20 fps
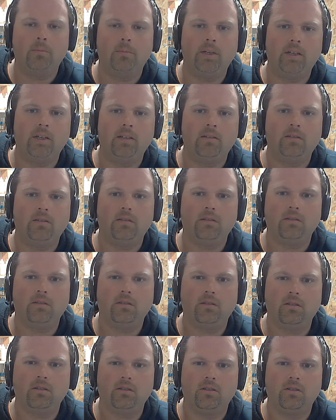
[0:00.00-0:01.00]
base
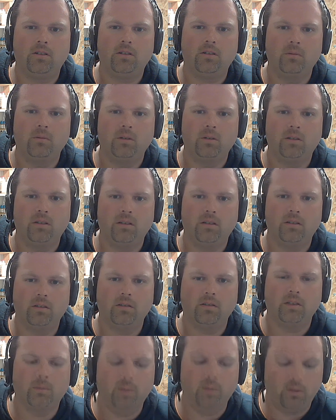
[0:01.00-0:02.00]
to start with
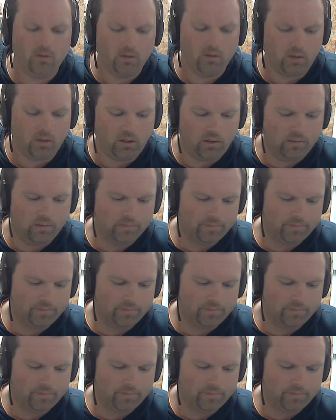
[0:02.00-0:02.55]
lemon cookie.